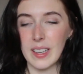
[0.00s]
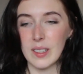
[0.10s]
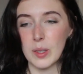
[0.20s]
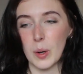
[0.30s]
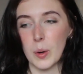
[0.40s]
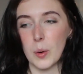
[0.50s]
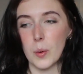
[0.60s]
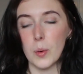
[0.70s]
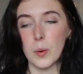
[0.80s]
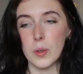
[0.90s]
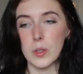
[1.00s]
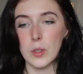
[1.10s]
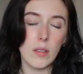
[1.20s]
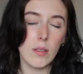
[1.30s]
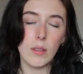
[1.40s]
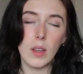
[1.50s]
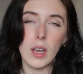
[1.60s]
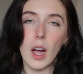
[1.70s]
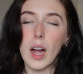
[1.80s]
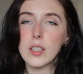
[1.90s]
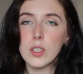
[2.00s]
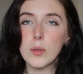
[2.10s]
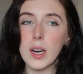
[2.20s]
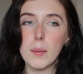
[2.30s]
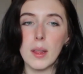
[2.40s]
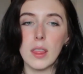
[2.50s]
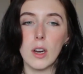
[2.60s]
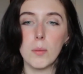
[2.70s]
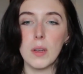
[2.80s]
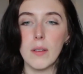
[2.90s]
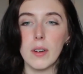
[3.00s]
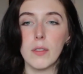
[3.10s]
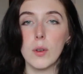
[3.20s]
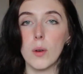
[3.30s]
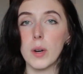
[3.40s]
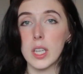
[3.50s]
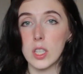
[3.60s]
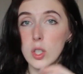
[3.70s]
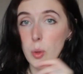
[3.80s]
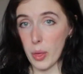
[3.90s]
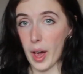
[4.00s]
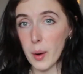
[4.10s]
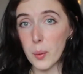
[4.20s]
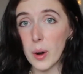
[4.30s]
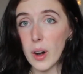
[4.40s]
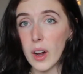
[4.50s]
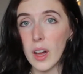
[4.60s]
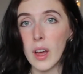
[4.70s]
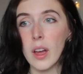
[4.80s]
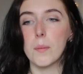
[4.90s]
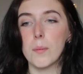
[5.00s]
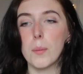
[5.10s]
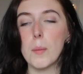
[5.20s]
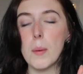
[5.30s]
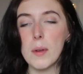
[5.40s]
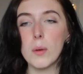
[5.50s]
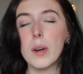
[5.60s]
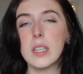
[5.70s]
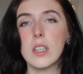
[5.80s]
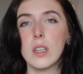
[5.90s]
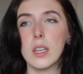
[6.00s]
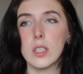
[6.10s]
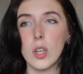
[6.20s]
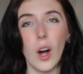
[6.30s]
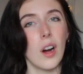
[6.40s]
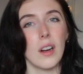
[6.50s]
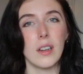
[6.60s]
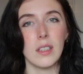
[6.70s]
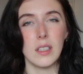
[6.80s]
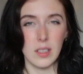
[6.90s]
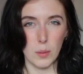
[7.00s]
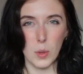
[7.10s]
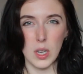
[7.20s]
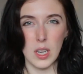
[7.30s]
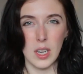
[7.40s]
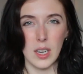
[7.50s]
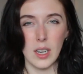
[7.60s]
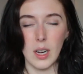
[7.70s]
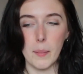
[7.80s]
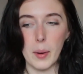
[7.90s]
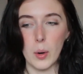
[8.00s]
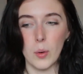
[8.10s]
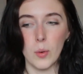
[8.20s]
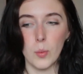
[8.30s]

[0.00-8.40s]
So, like, I still recommend therapy even if you aren't ready to do that work, but maybe you're ready to like talk to someone about